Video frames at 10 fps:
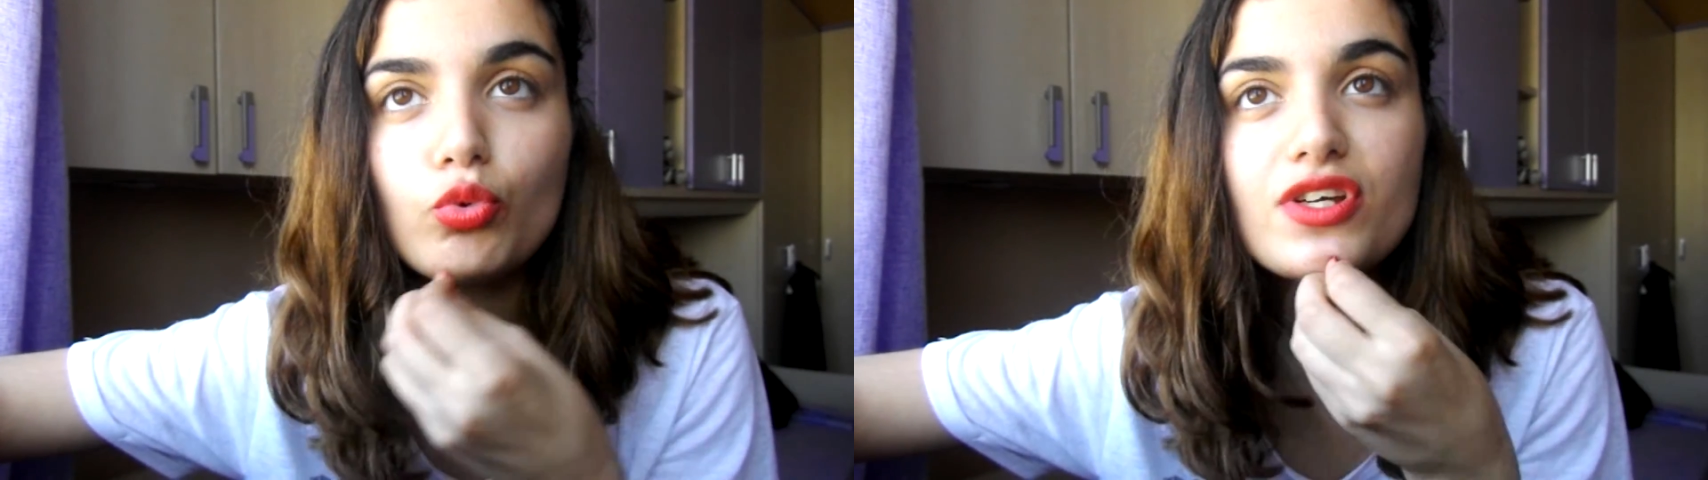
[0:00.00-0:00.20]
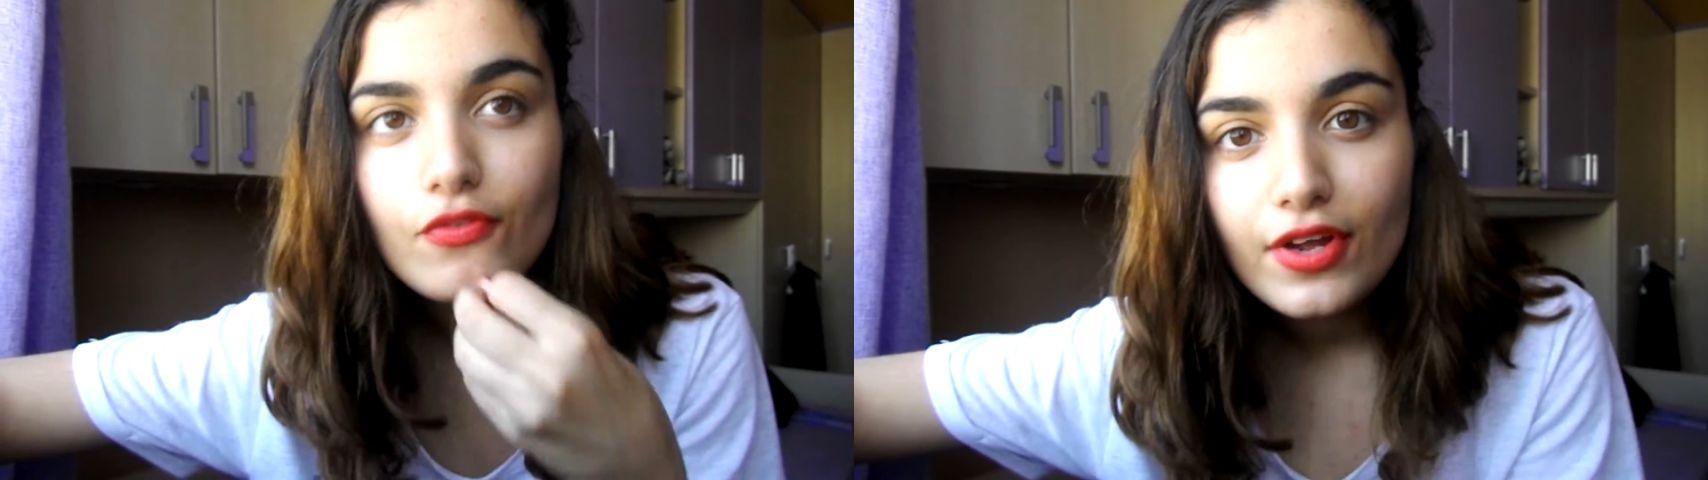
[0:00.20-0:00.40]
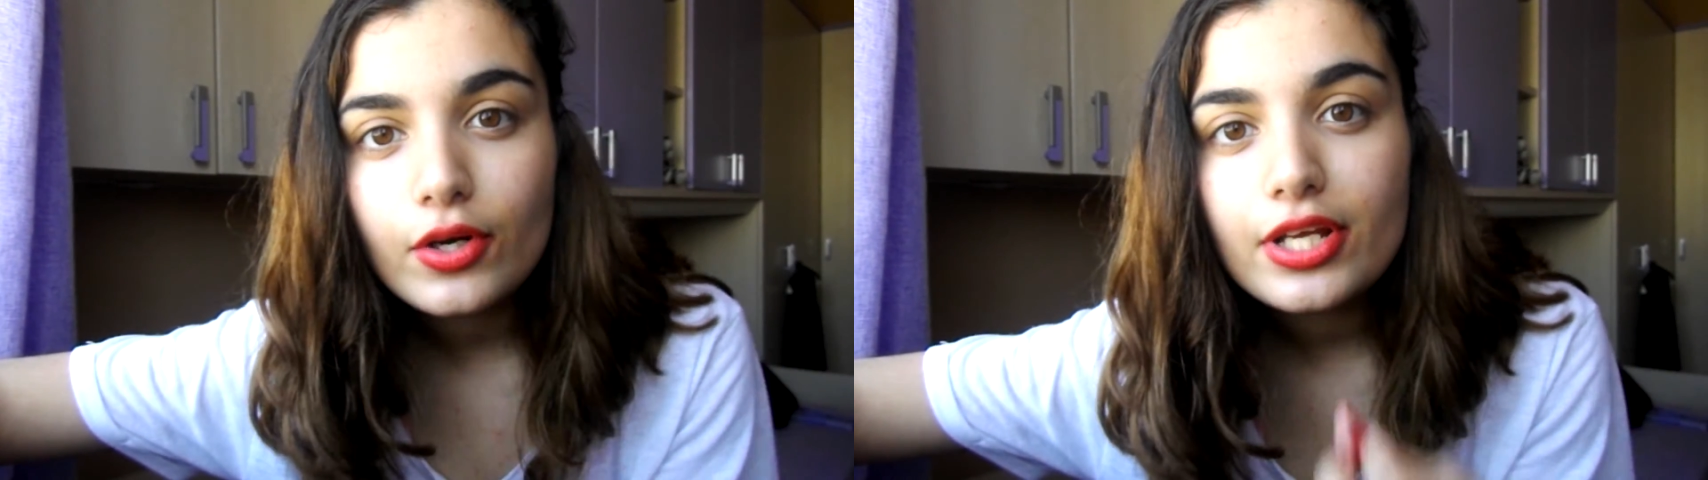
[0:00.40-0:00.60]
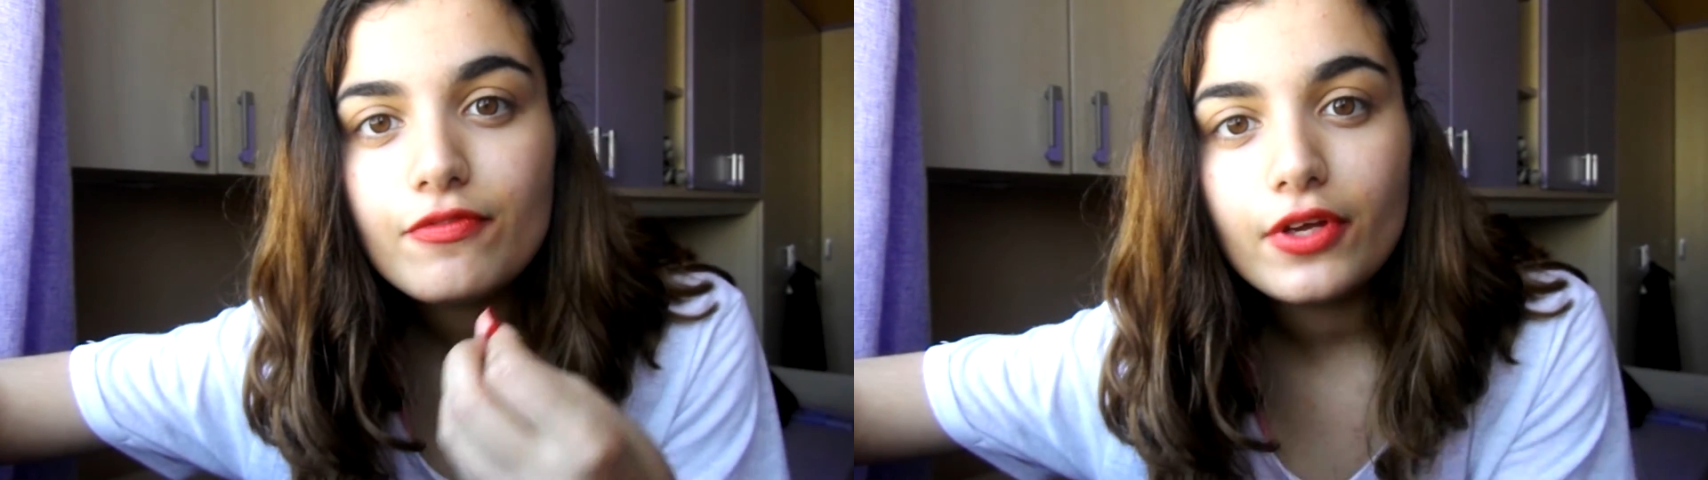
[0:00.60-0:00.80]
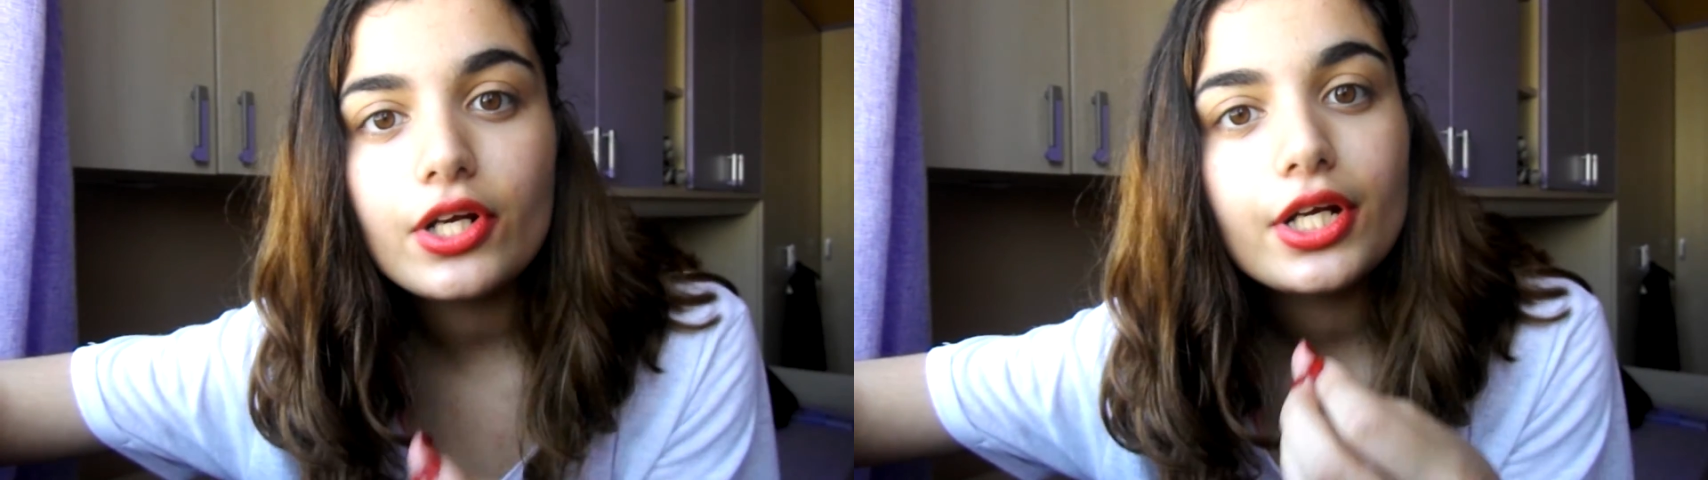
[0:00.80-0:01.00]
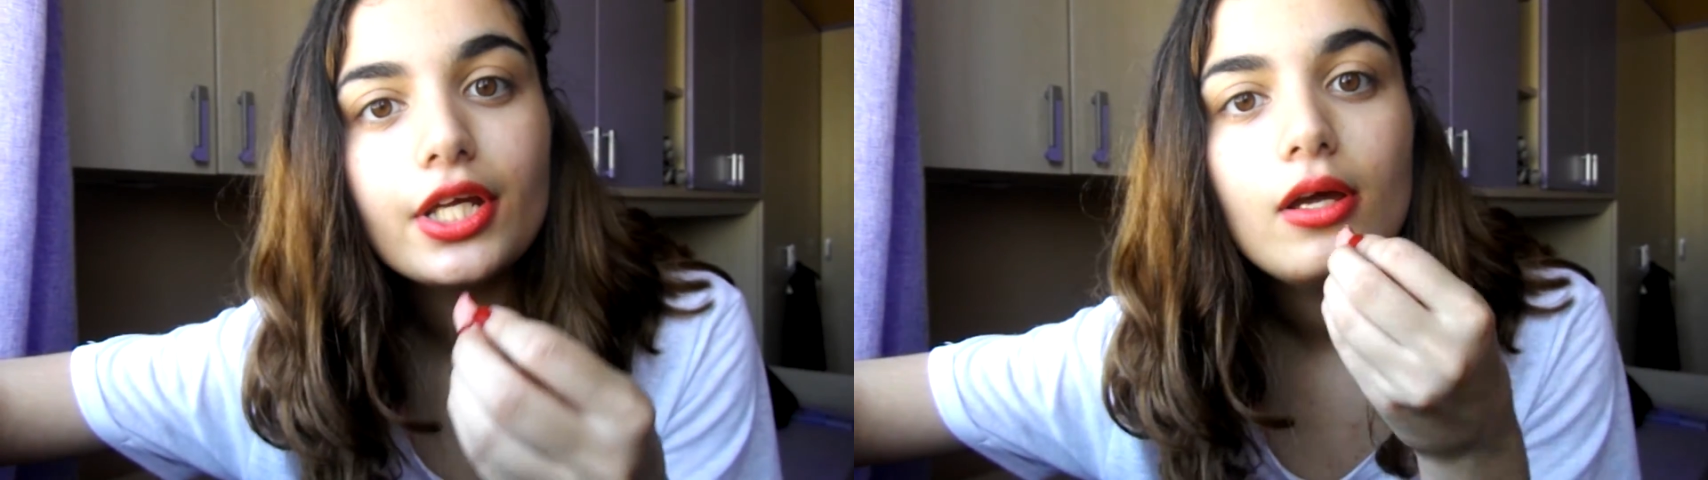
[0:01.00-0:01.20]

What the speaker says: was very, very